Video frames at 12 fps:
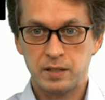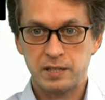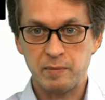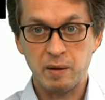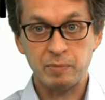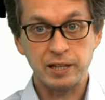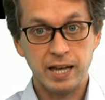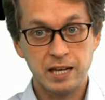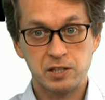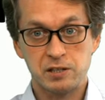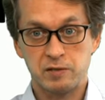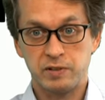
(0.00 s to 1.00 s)
some
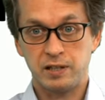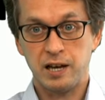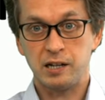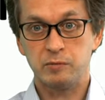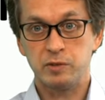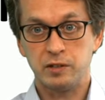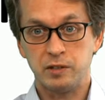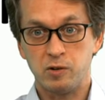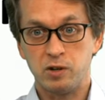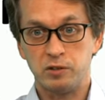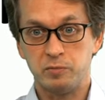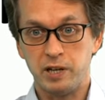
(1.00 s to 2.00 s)
applications of entanglement in
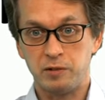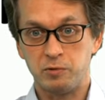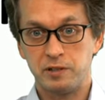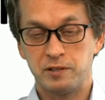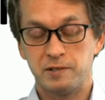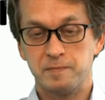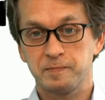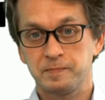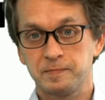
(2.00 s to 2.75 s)
quantum networks.